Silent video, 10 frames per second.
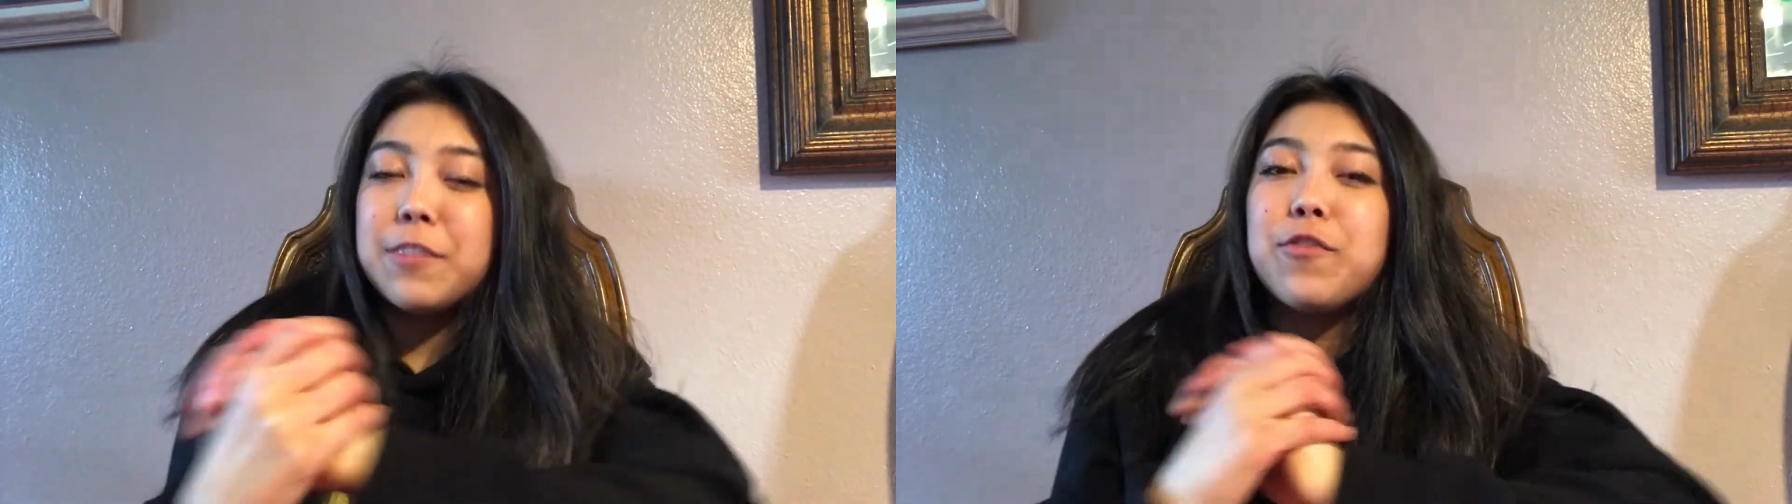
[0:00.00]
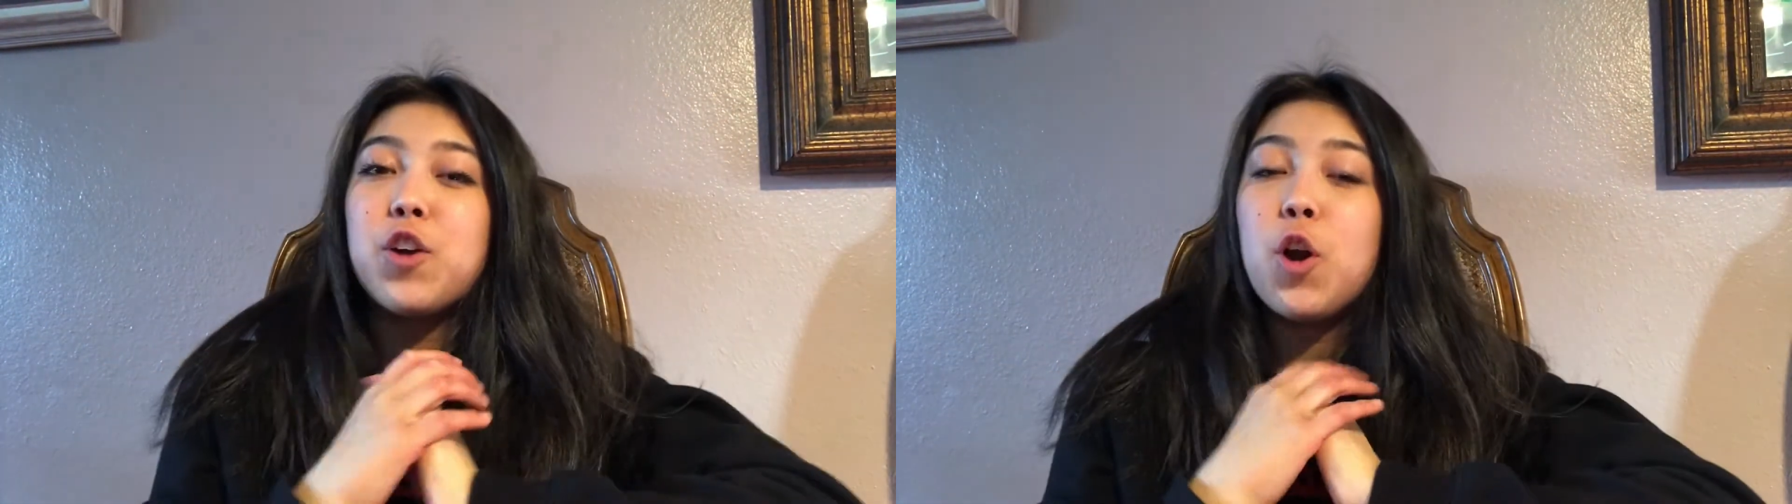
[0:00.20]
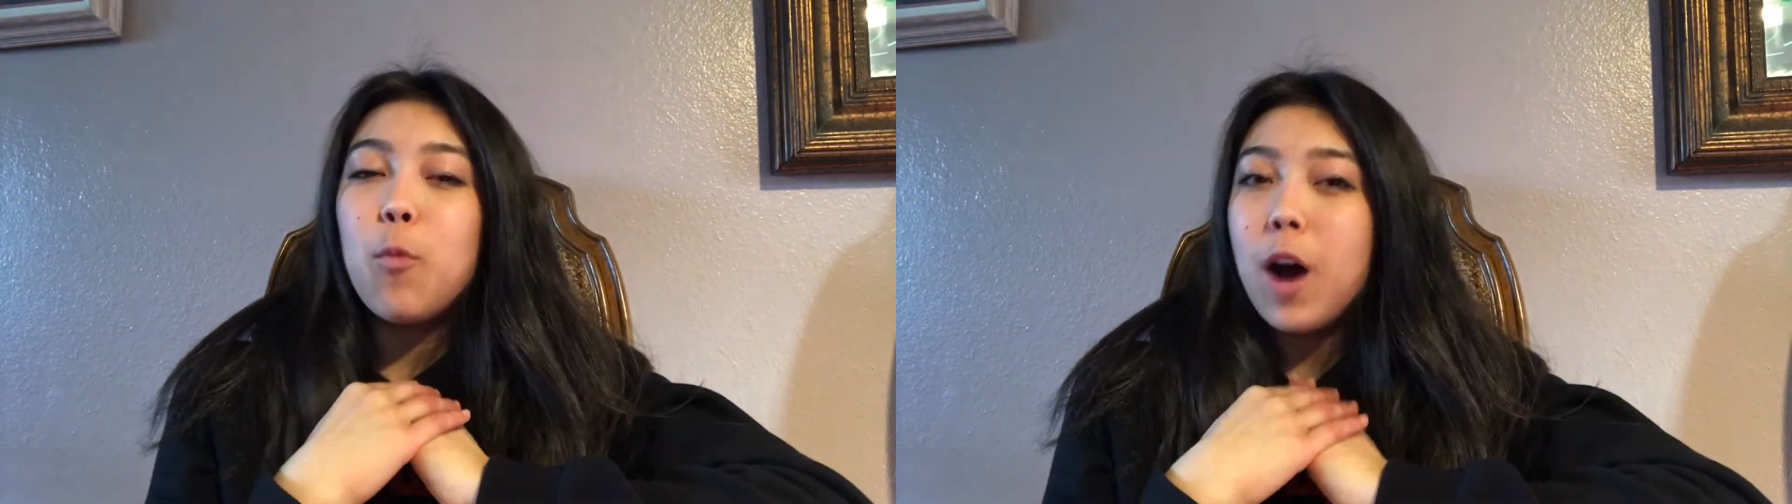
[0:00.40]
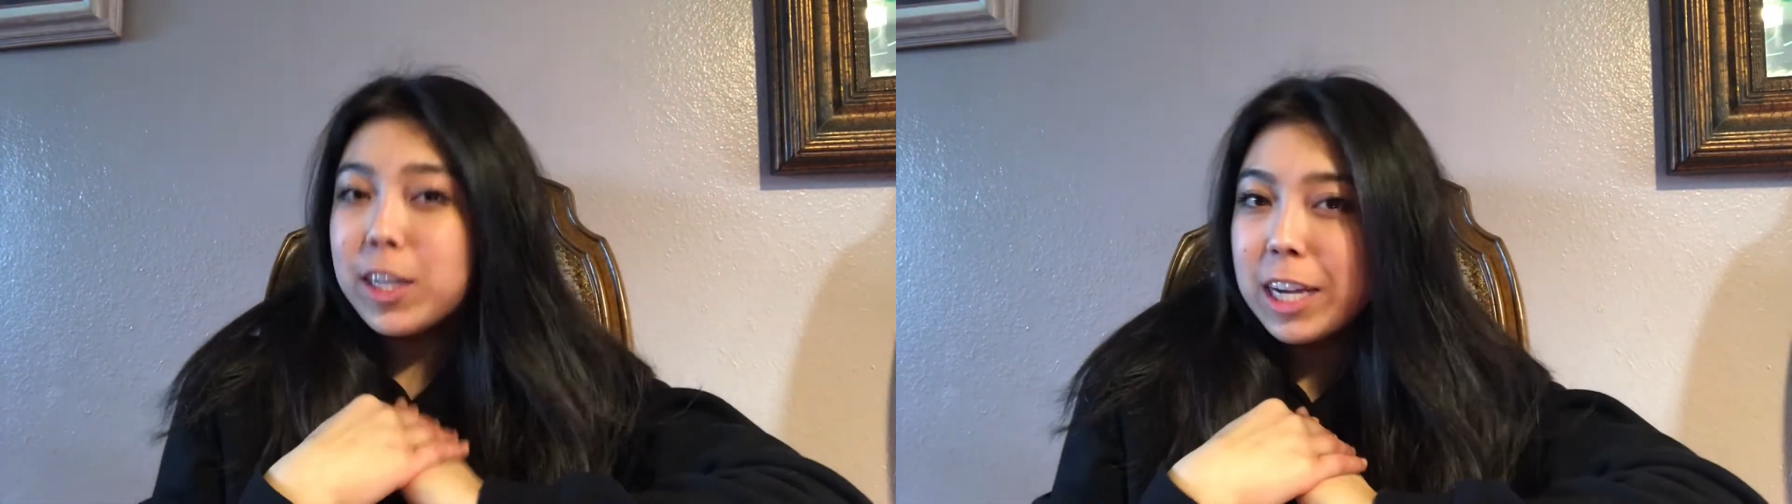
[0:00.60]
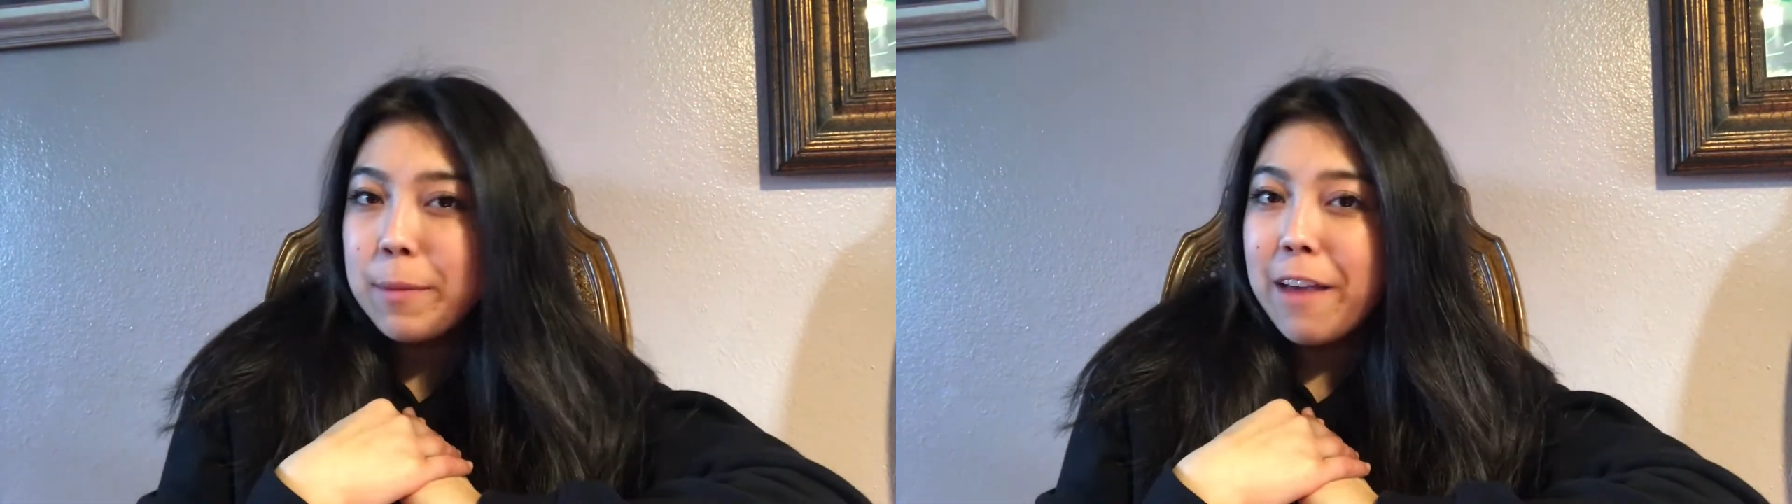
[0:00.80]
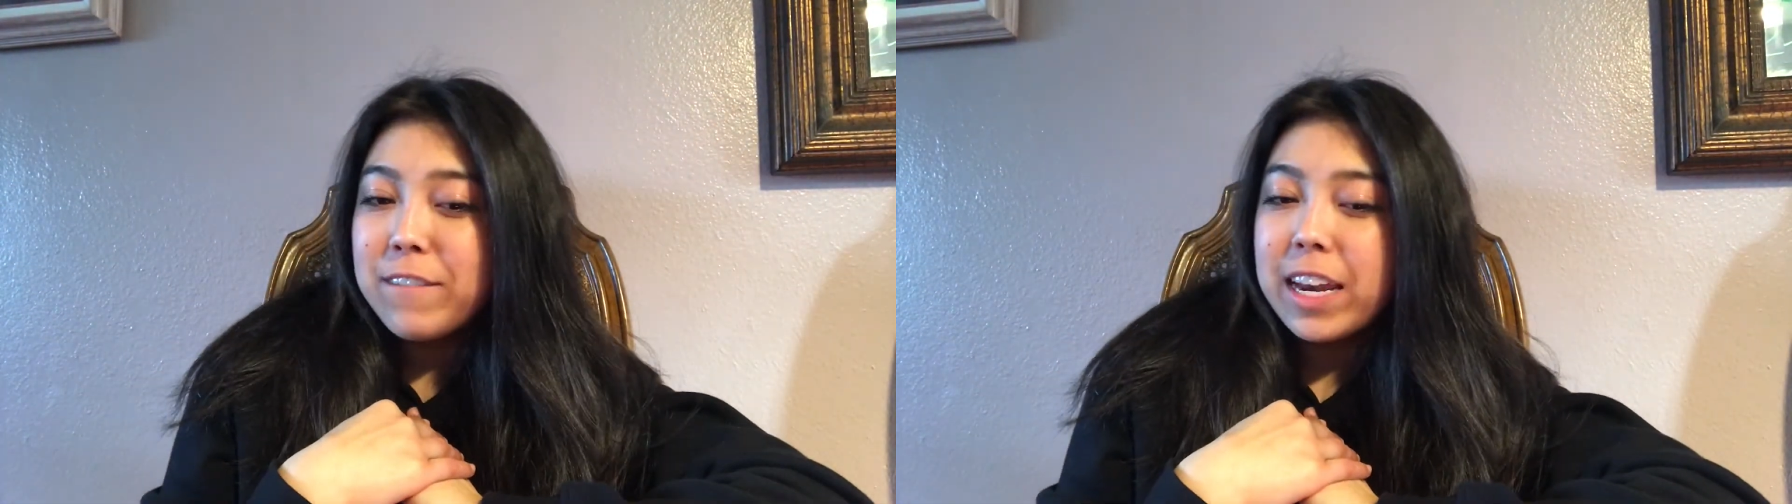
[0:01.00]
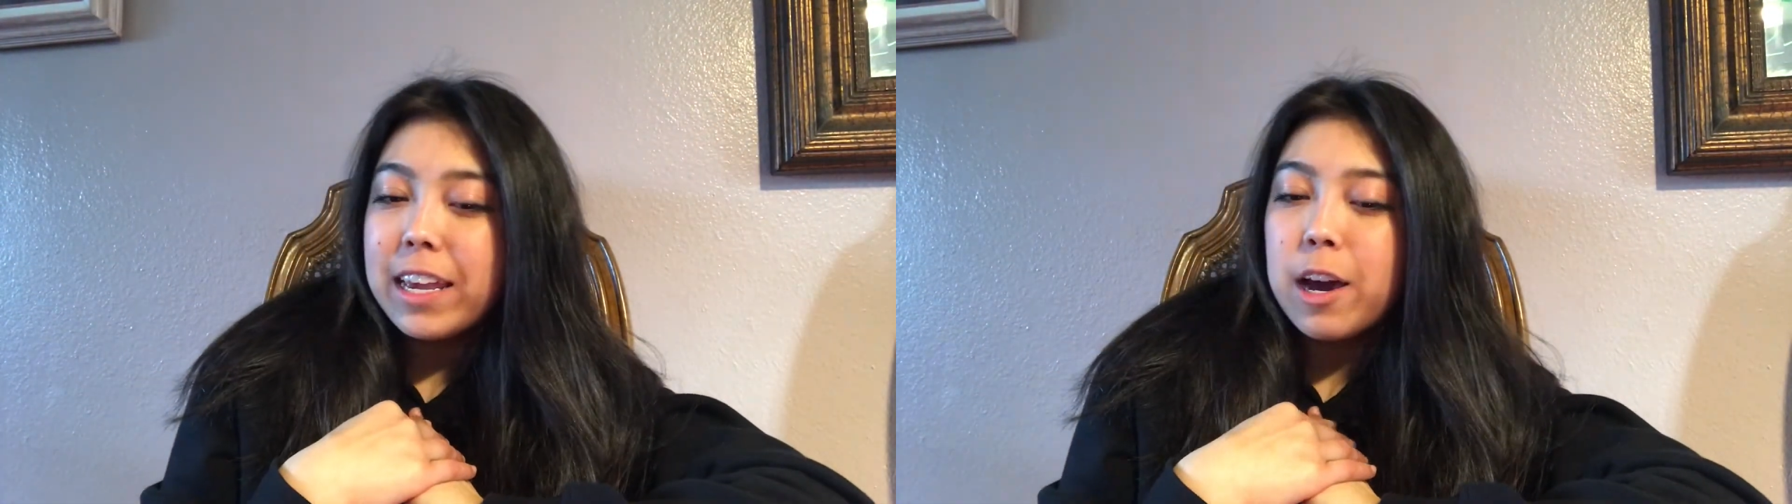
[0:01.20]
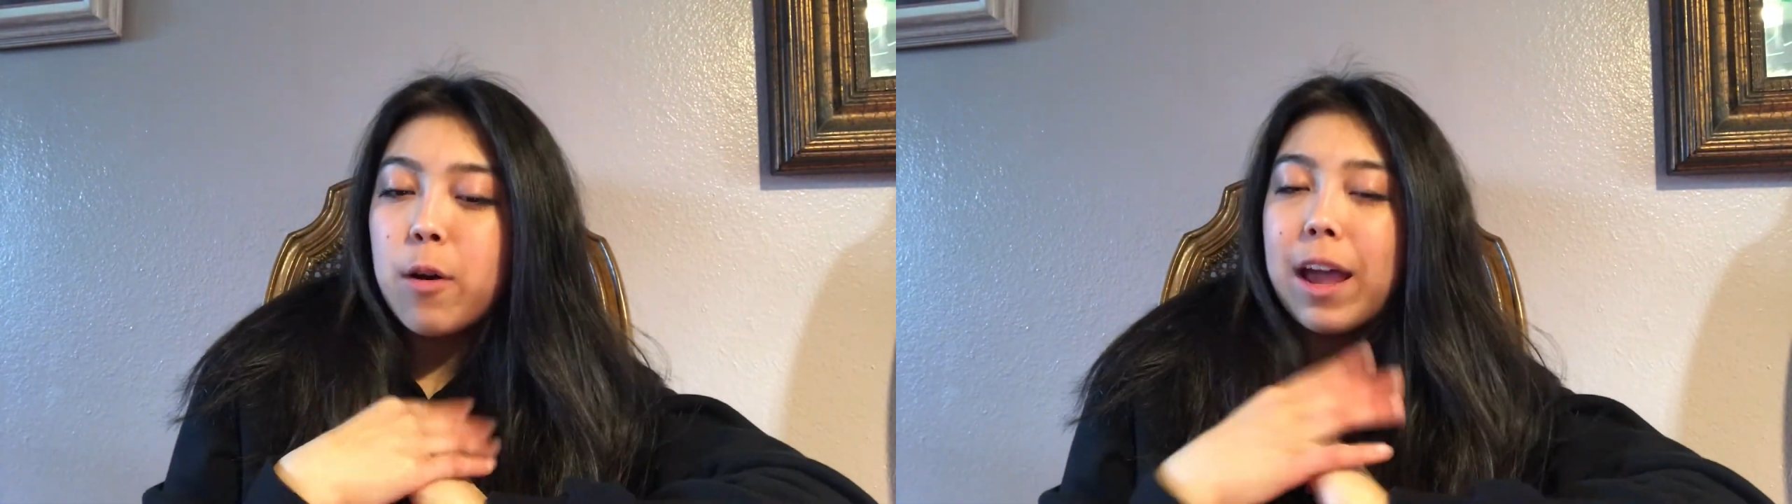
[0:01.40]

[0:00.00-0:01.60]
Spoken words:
for watching my video,